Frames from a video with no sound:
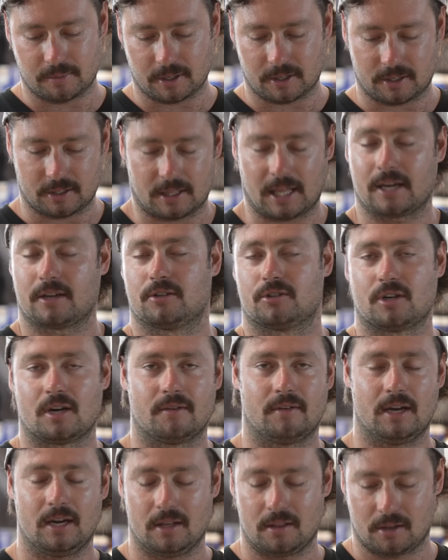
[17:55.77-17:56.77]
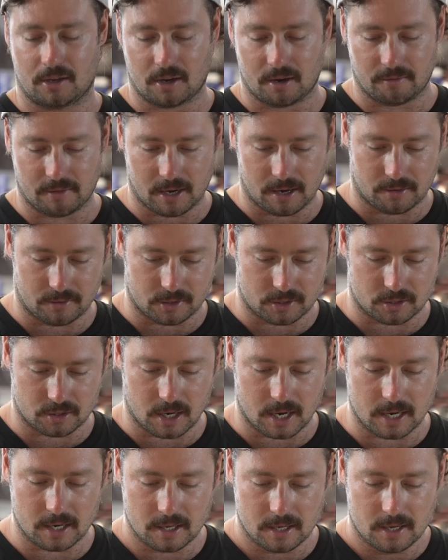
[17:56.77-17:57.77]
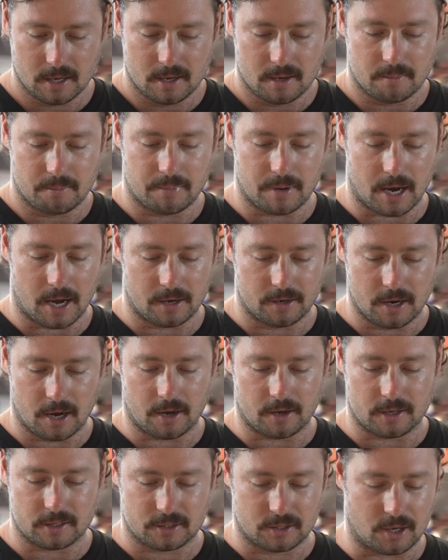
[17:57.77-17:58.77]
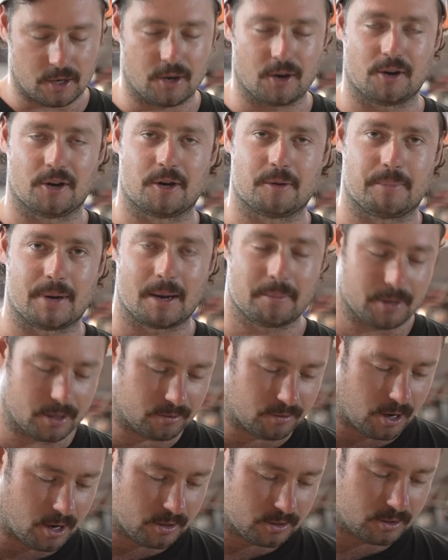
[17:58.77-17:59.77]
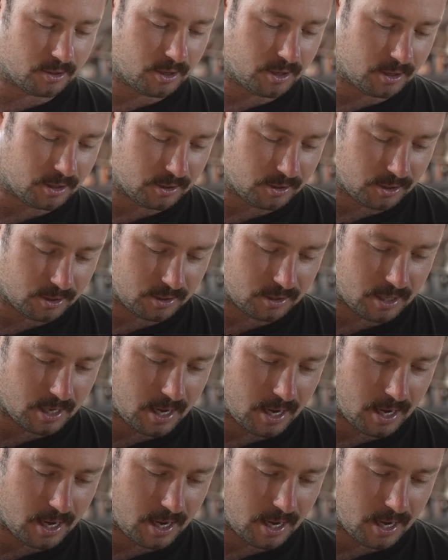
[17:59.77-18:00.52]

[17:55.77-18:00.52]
Because they can drive anything over there on the street but no, it's not on a public road, so you can just